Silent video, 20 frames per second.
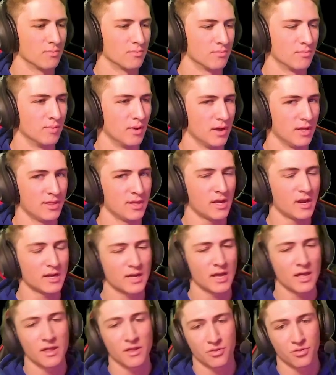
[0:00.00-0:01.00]
but I think I
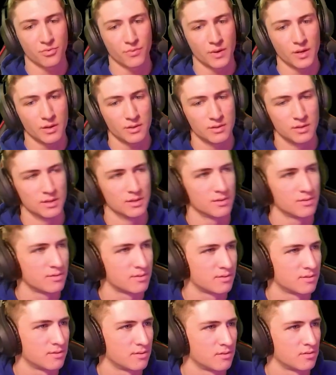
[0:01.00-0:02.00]
got a three on
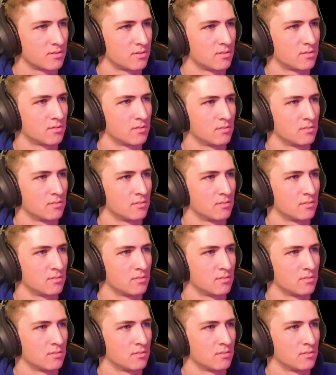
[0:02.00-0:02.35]
this.